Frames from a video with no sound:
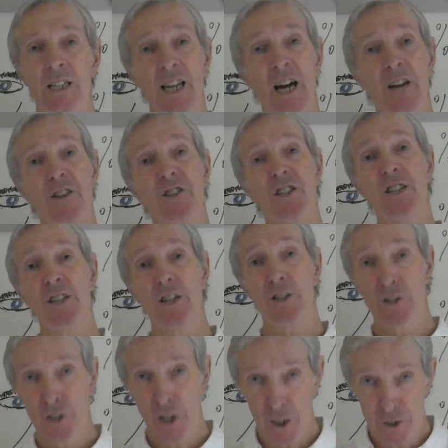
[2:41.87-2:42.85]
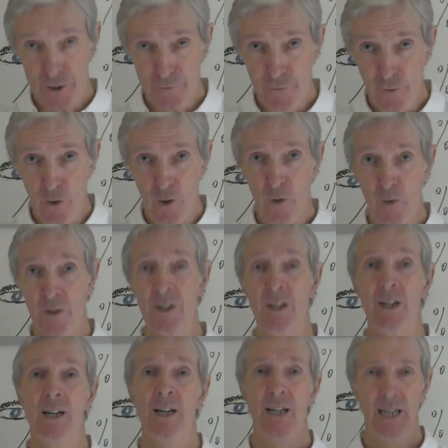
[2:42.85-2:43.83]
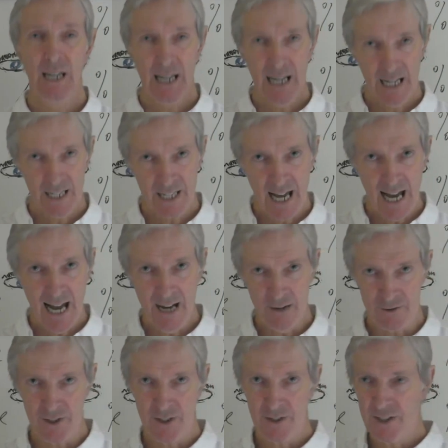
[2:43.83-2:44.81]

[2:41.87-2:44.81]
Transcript: Now, the chin that juts forward and out.